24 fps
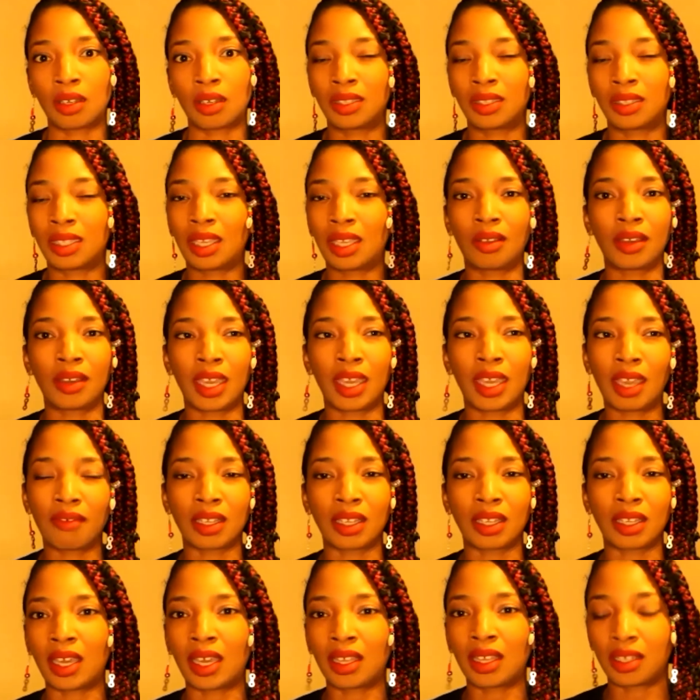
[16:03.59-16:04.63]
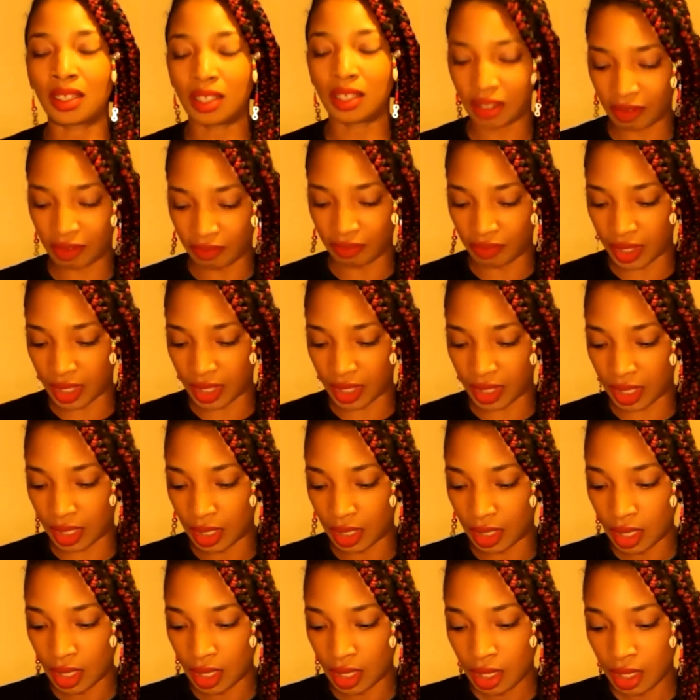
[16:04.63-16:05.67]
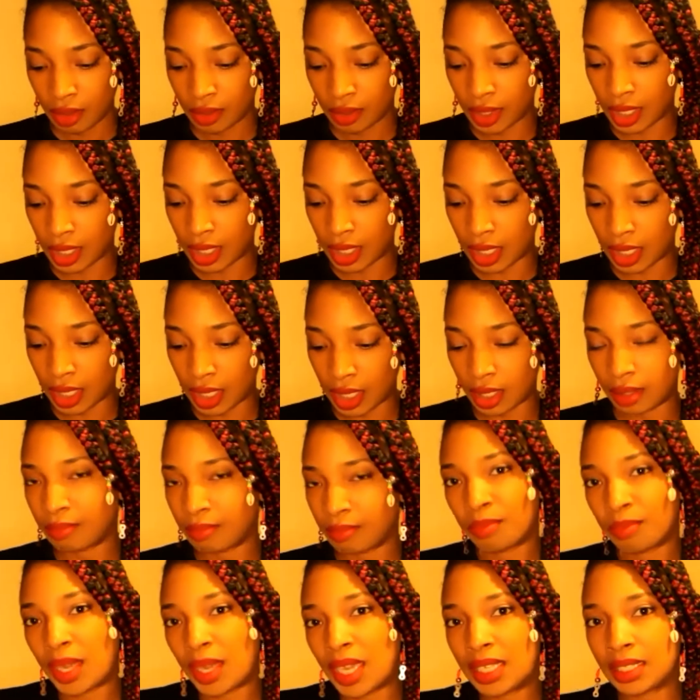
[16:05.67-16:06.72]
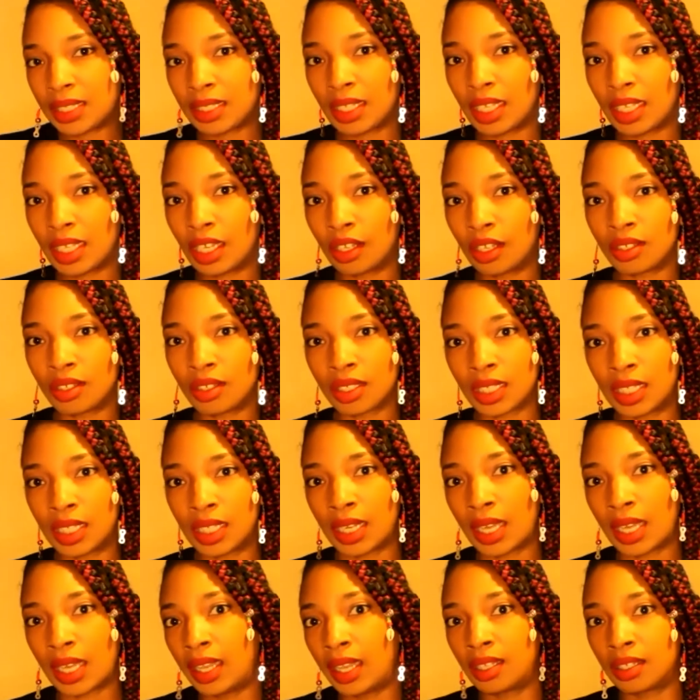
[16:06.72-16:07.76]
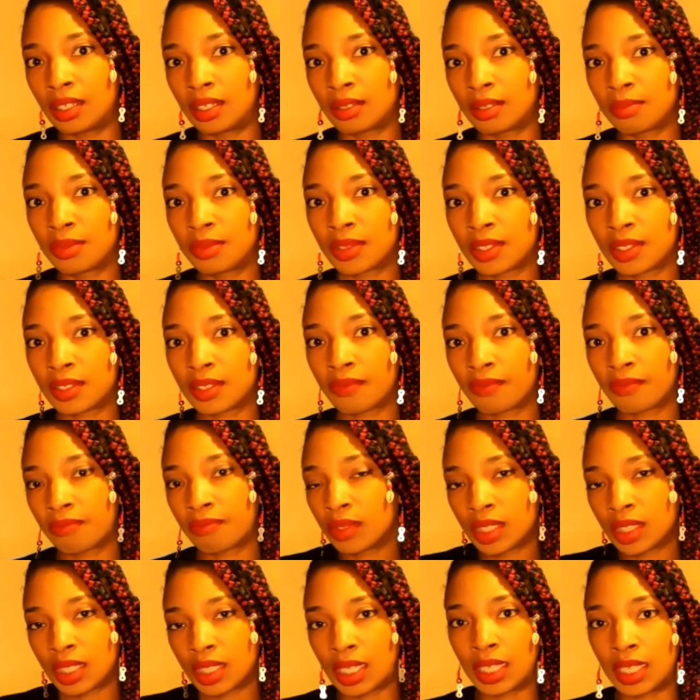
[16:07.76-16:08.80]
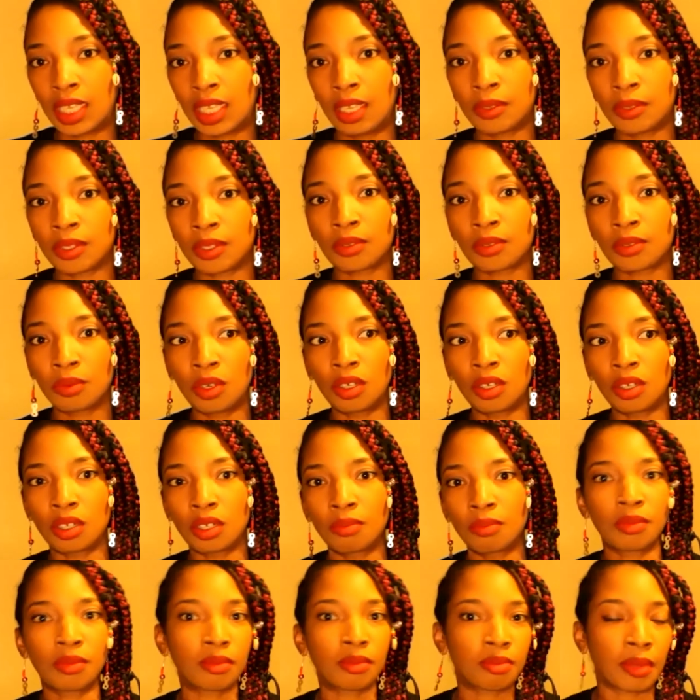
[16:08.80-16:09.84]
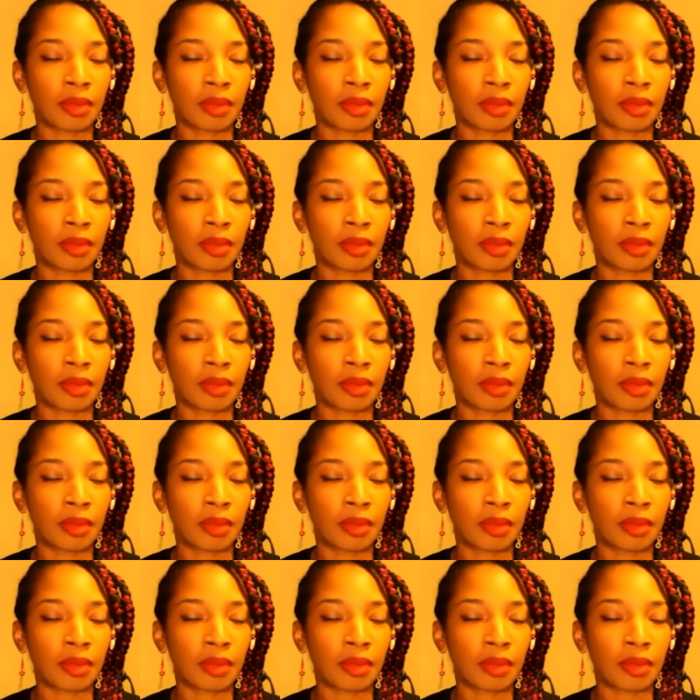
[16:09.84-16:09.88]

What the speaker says: And they don't have a lot of the base layers and items to keep us warm.